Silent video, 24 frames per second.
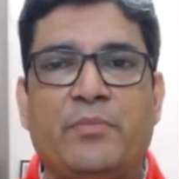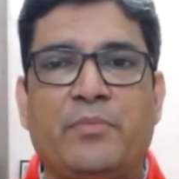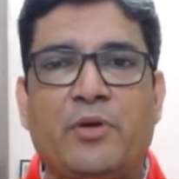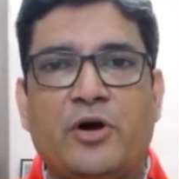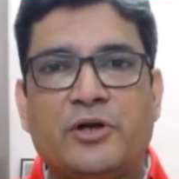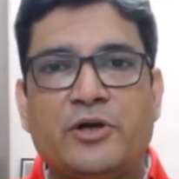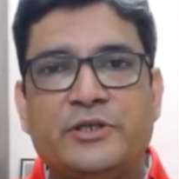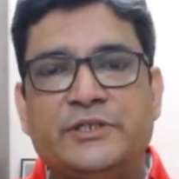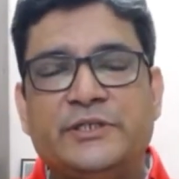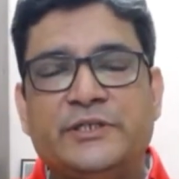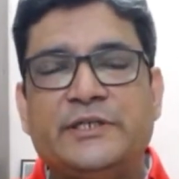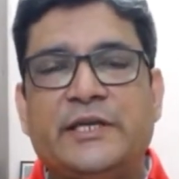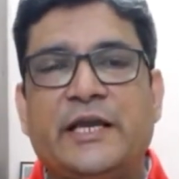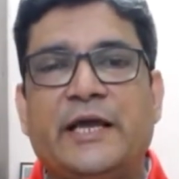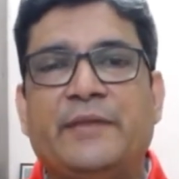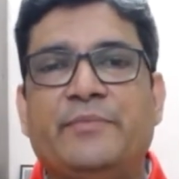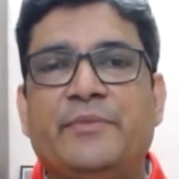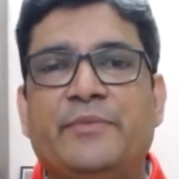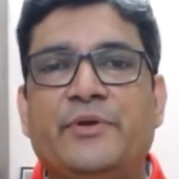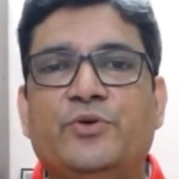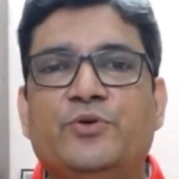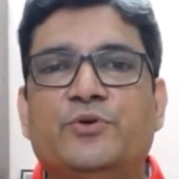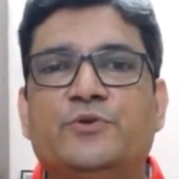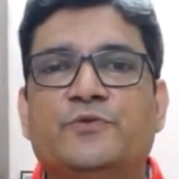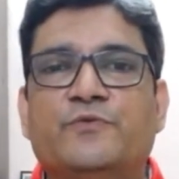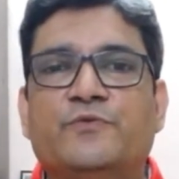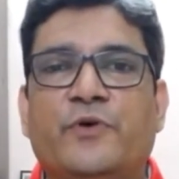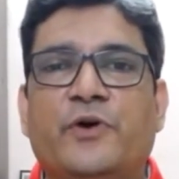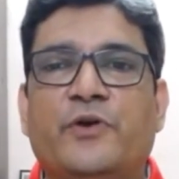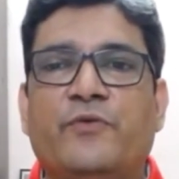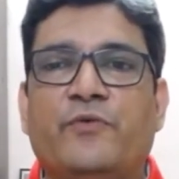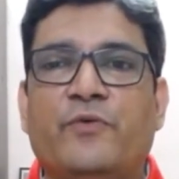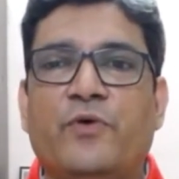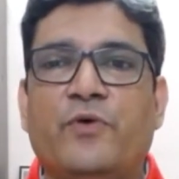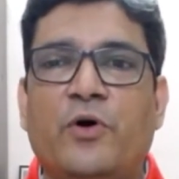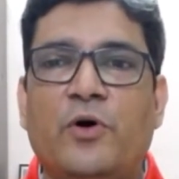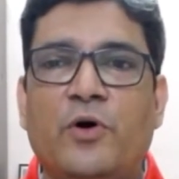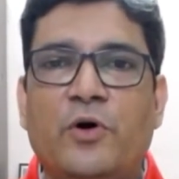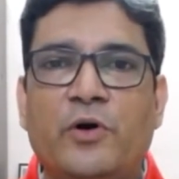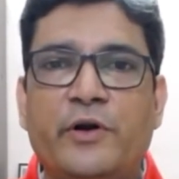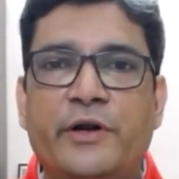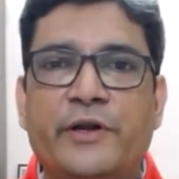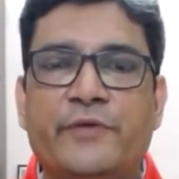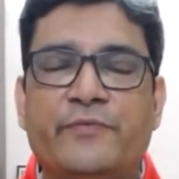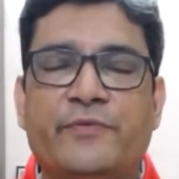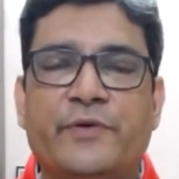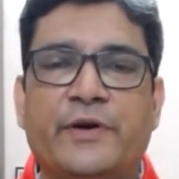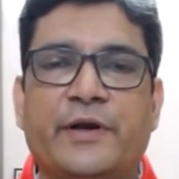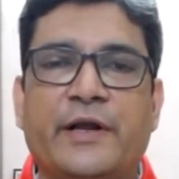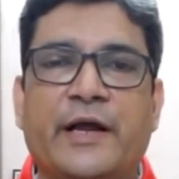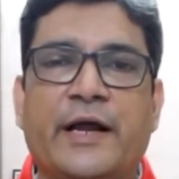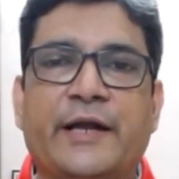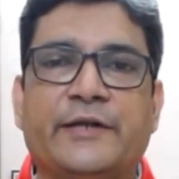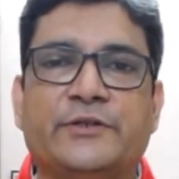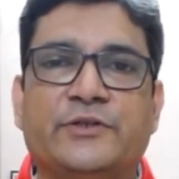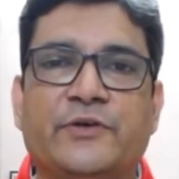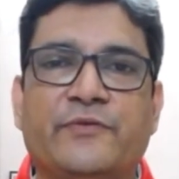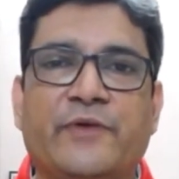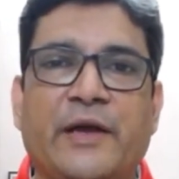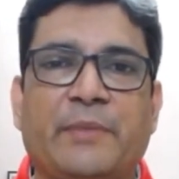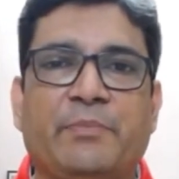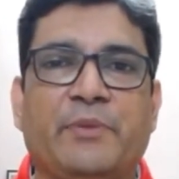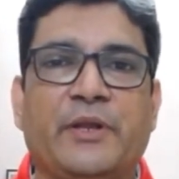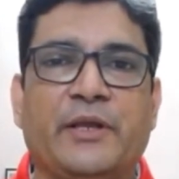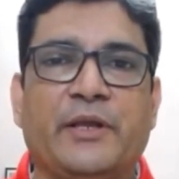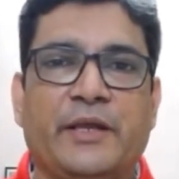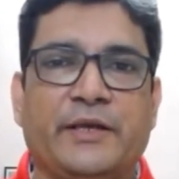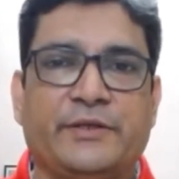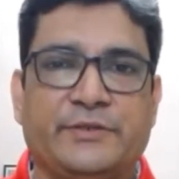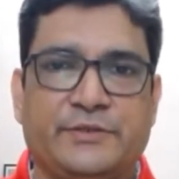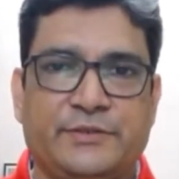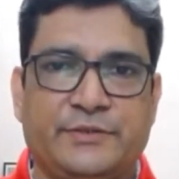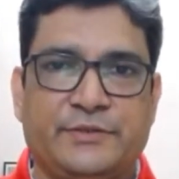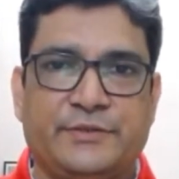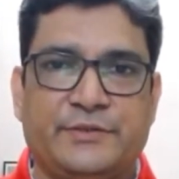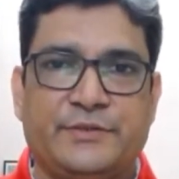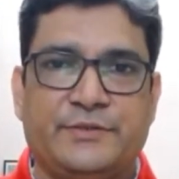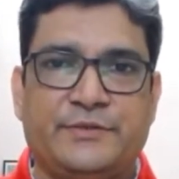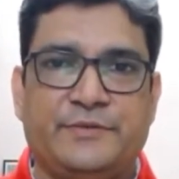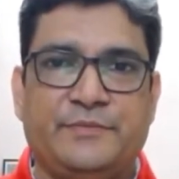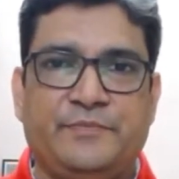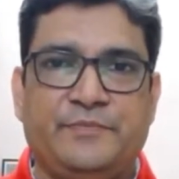Blockchain can be used for all different kinds of applications.